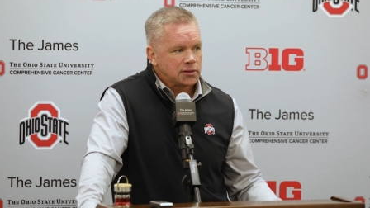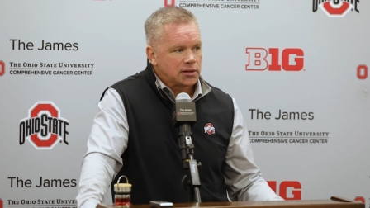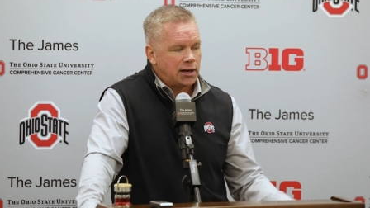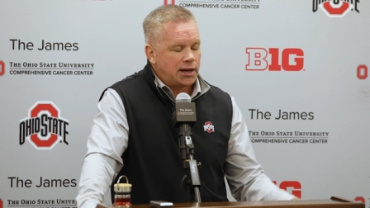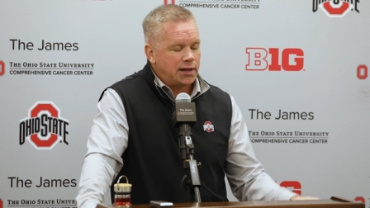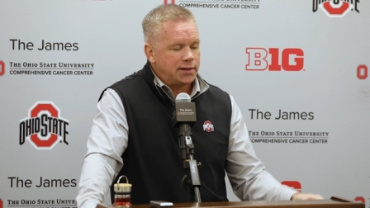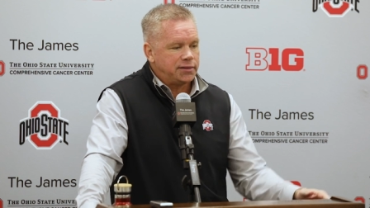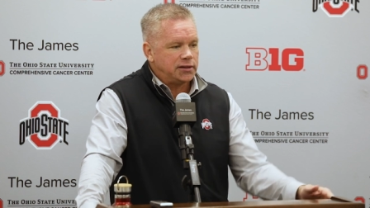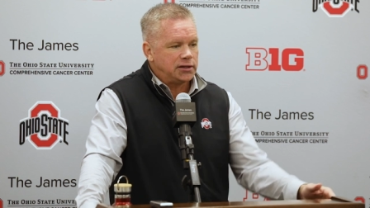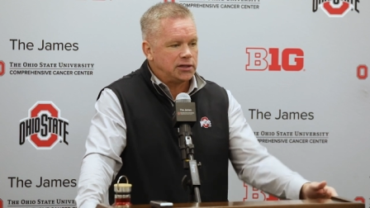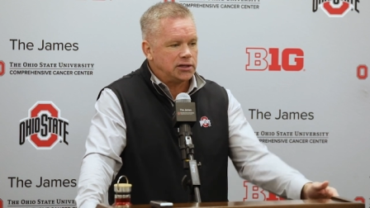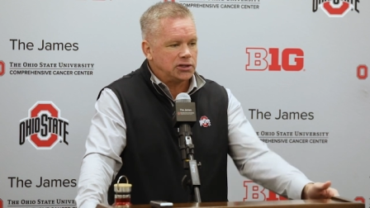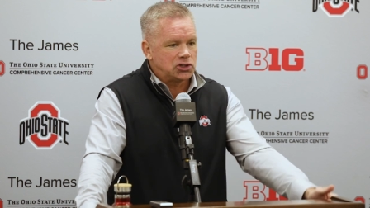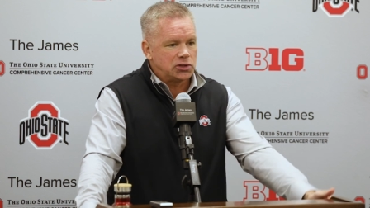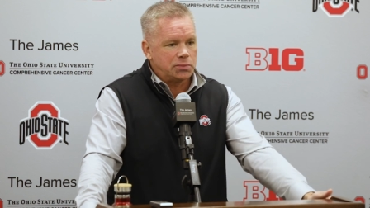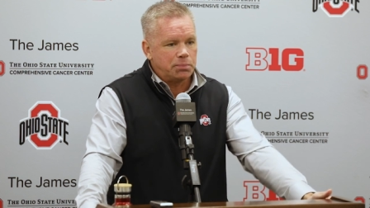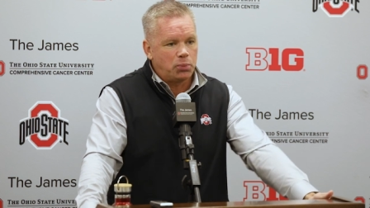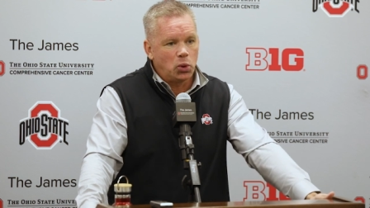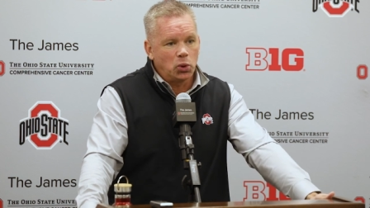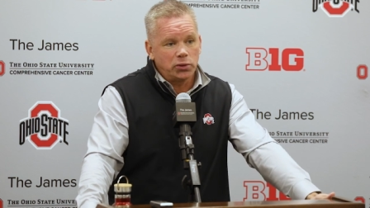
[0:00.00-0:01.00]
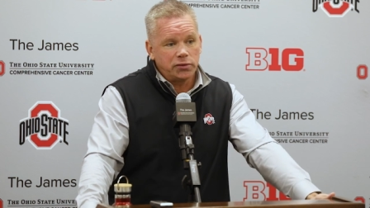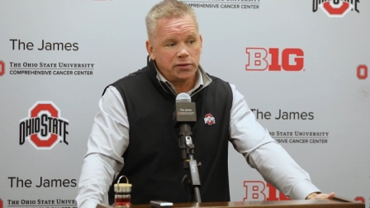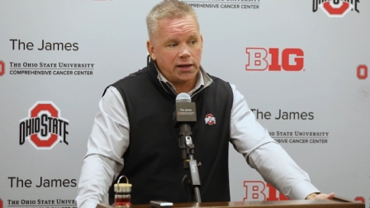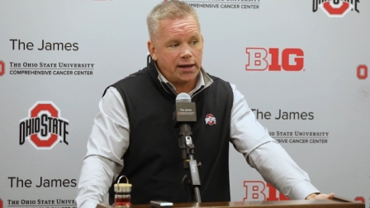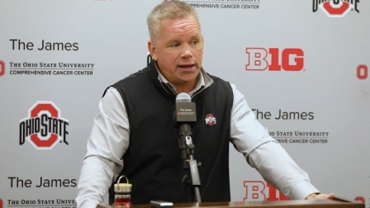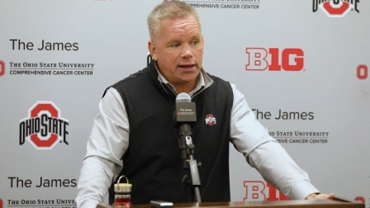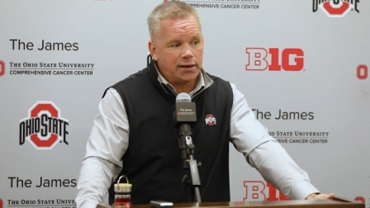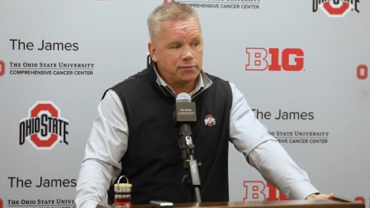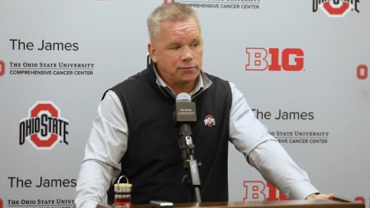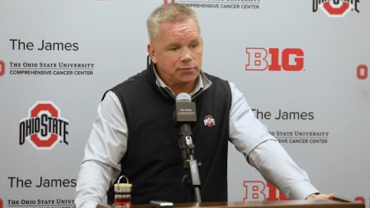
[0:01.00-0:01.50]
I think it's important to
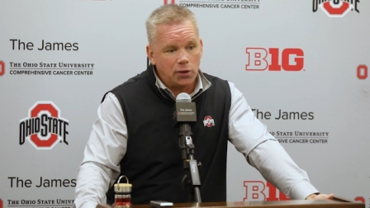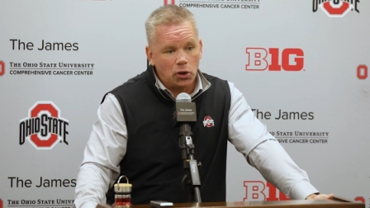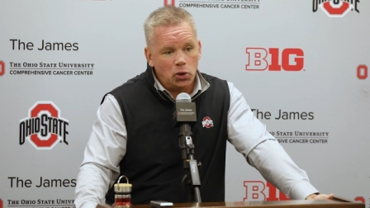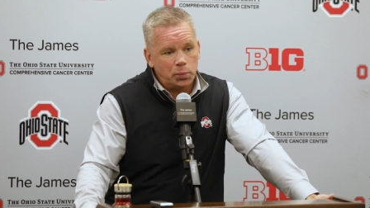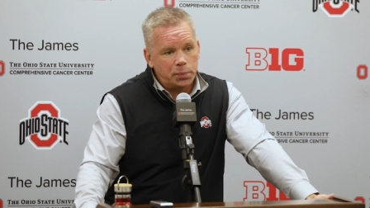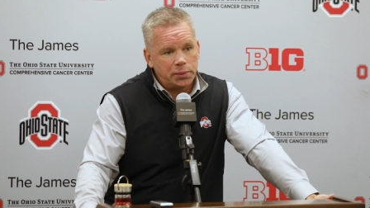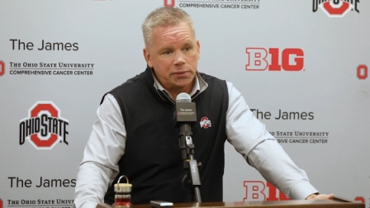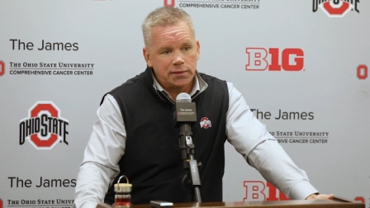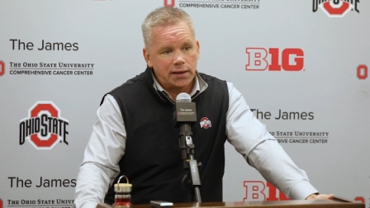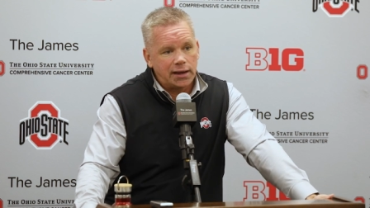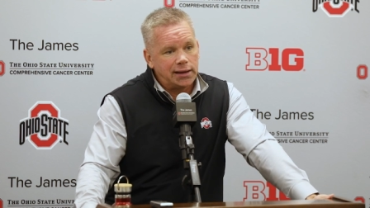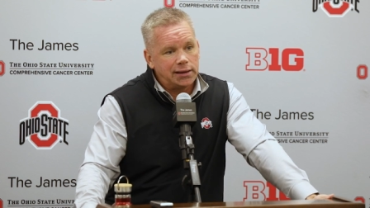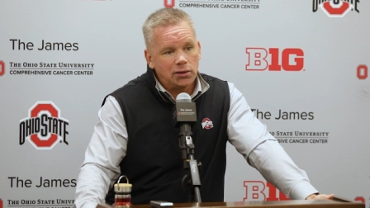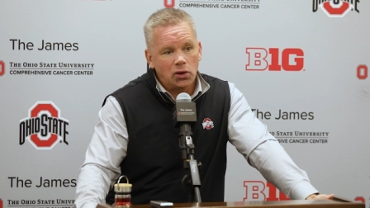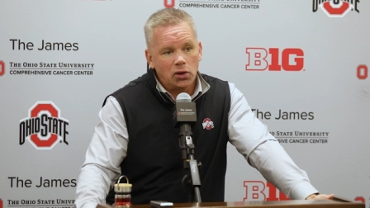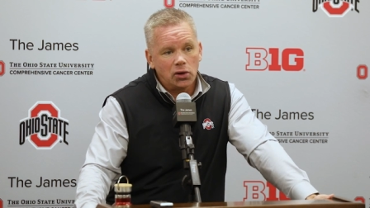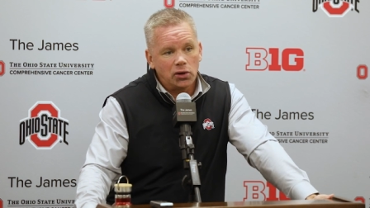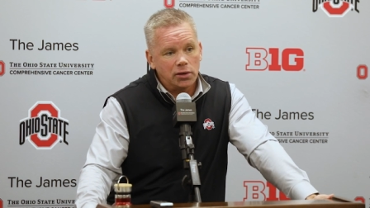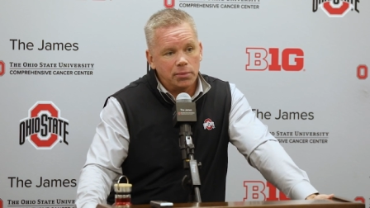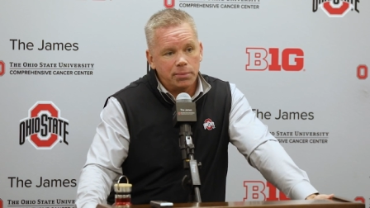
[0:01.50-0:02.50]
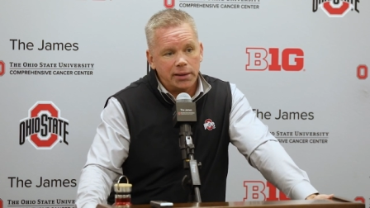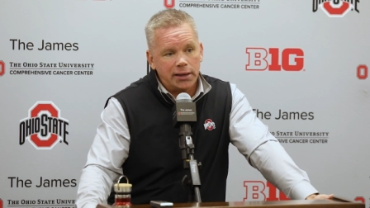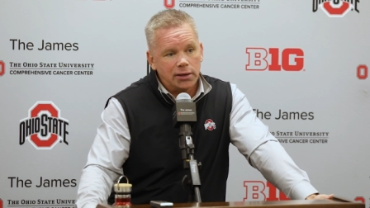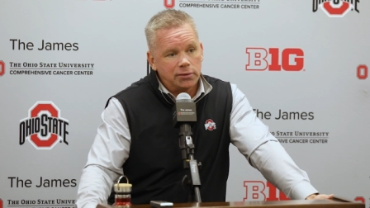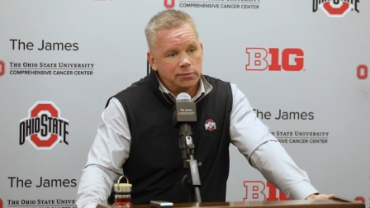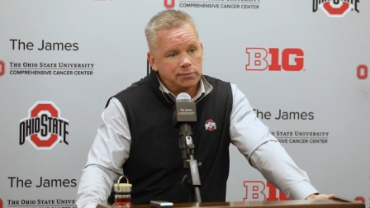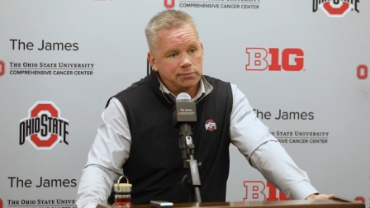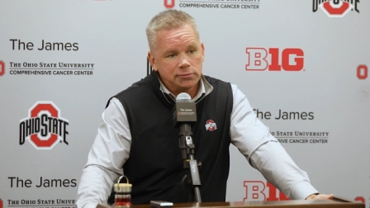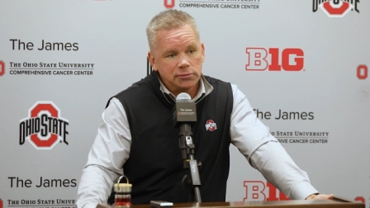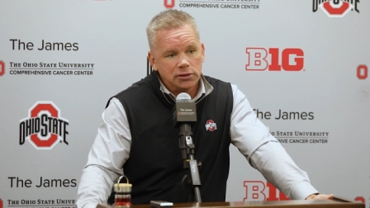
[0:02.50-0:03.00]
have open dialogue
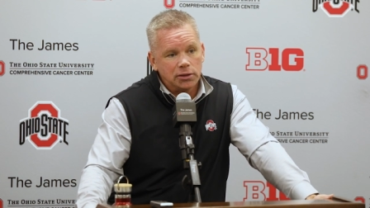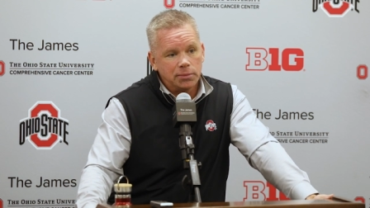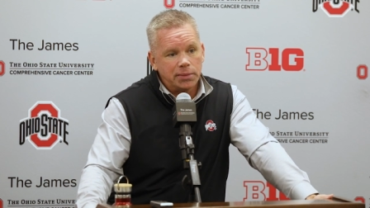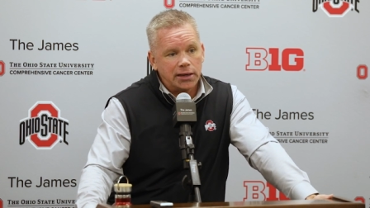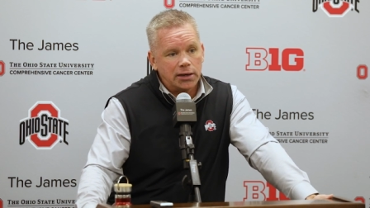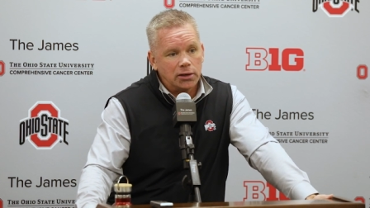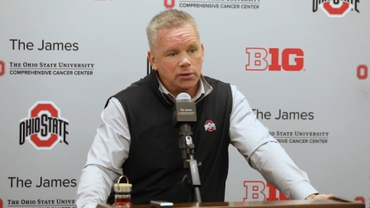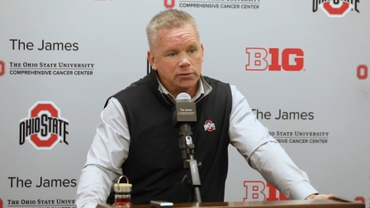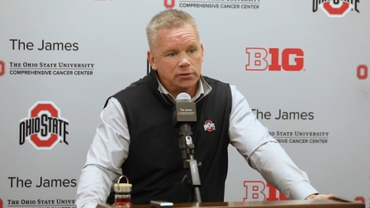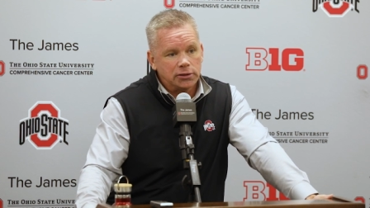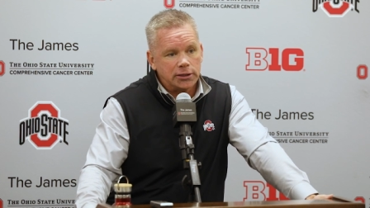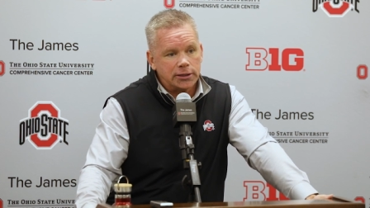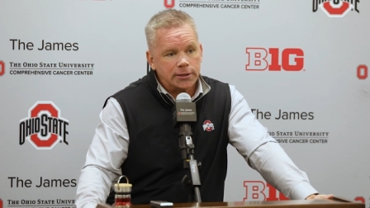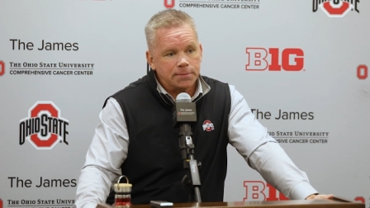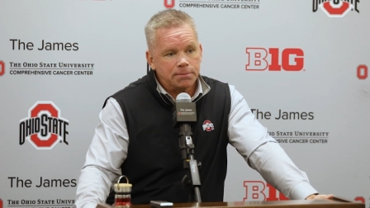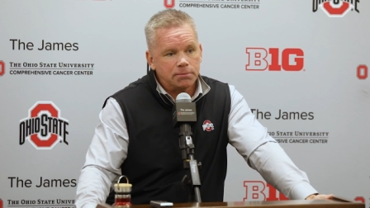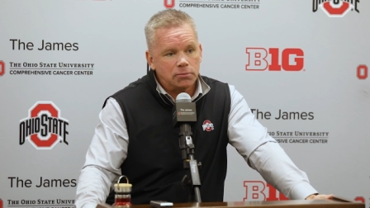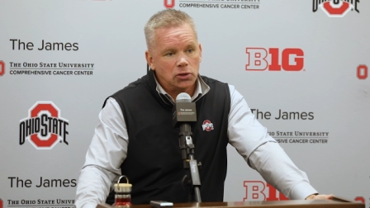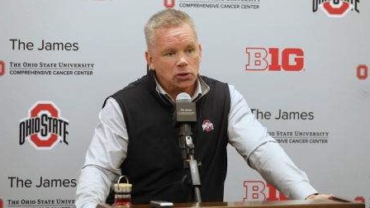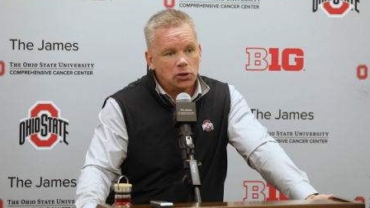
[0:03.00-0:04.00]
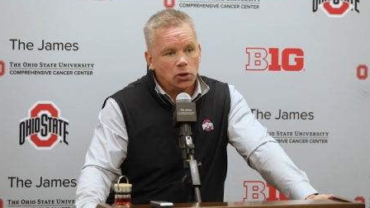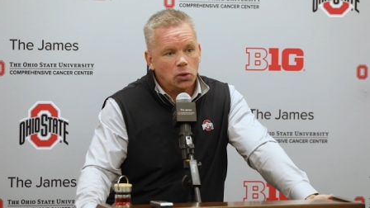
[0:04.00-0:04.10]
about, about um,